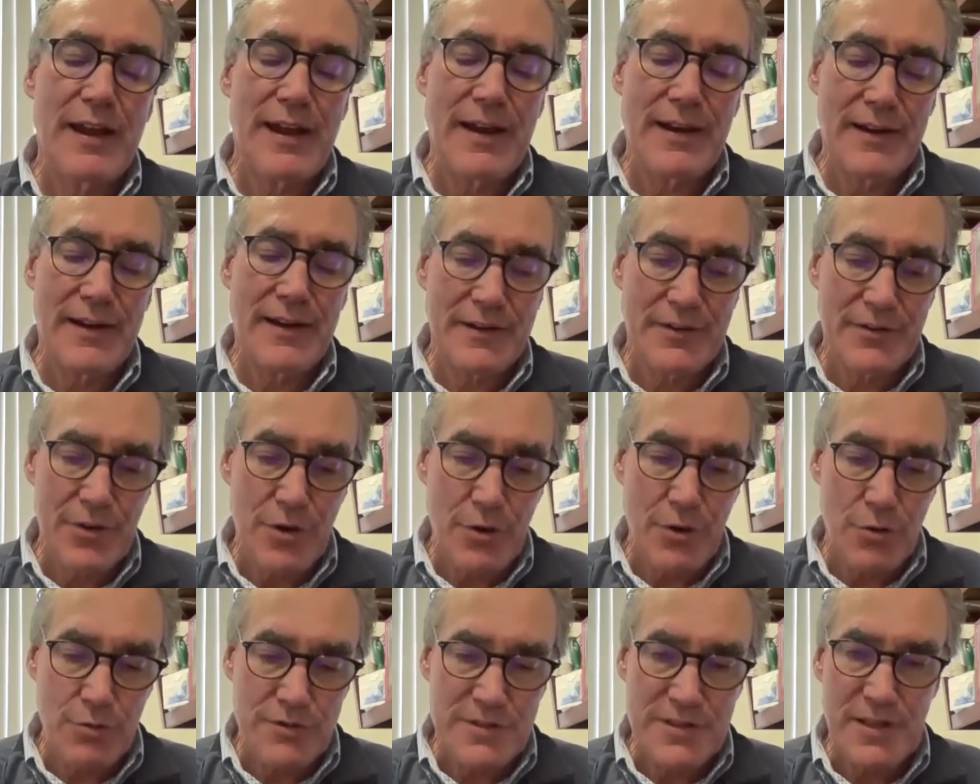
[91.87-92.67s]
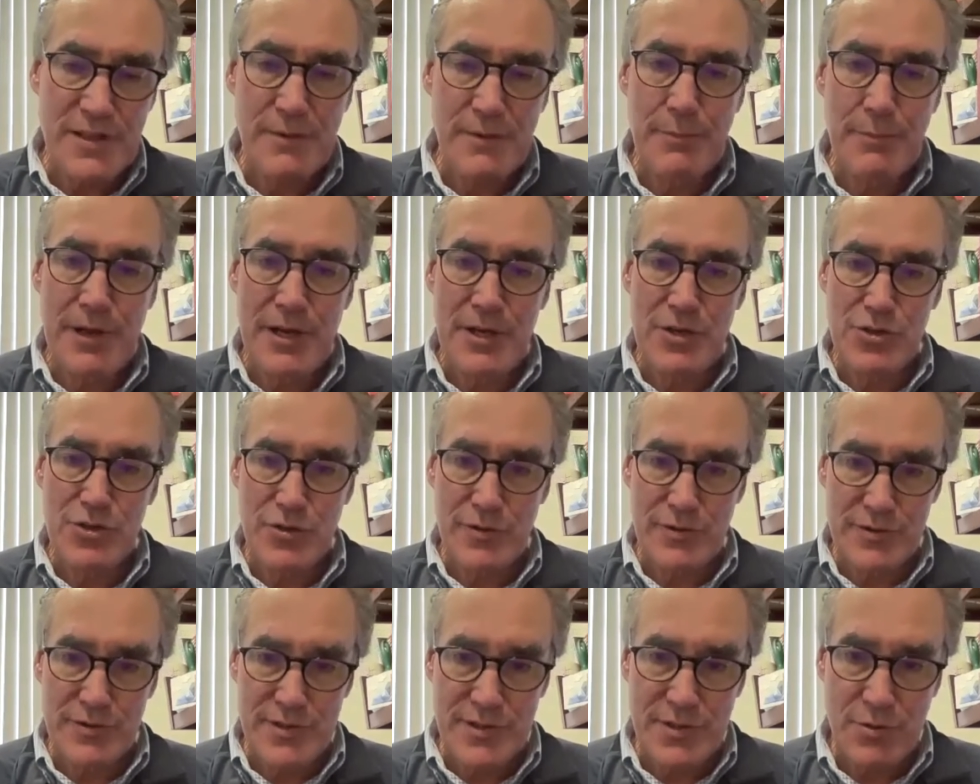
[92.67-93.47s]
anecdotes and
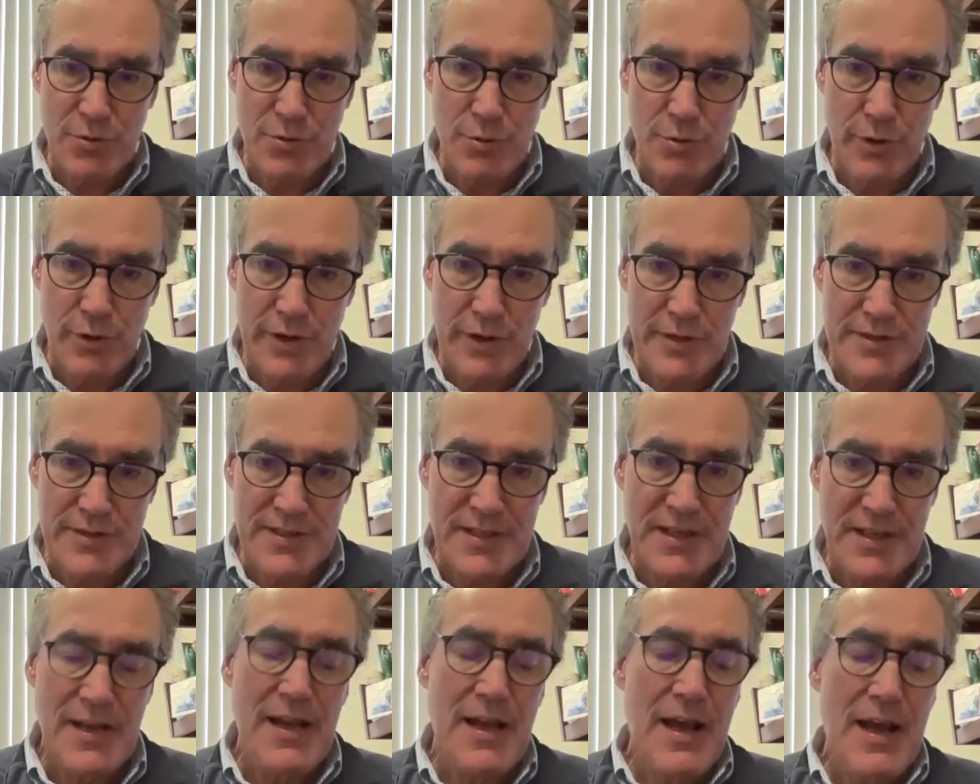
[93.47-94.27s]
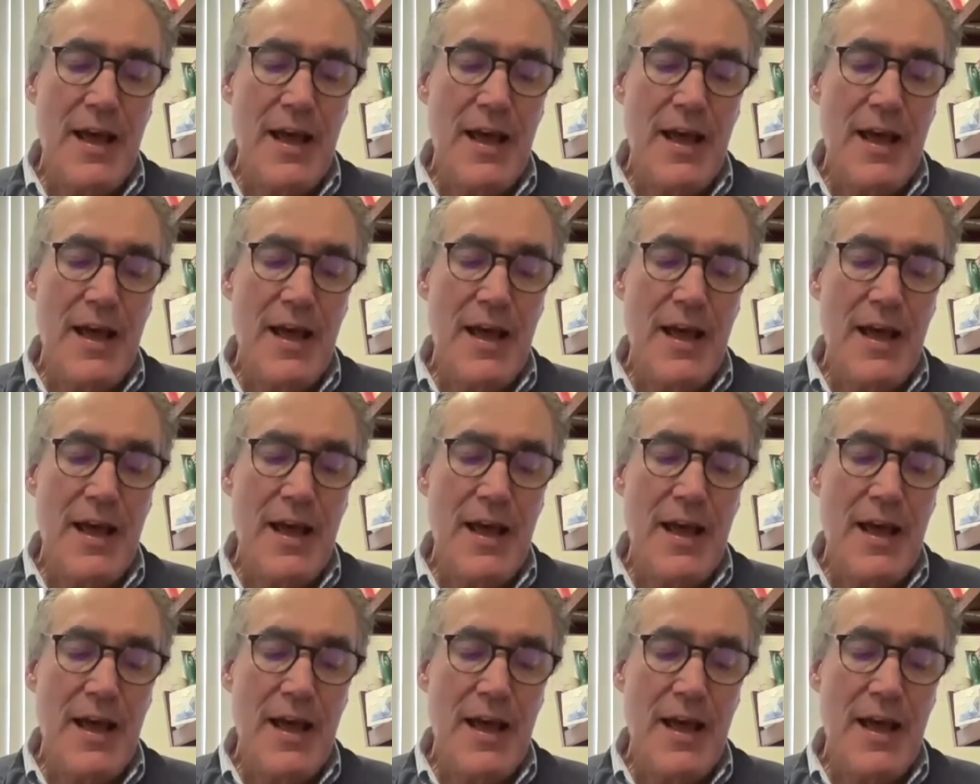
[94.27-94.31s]
patient stories,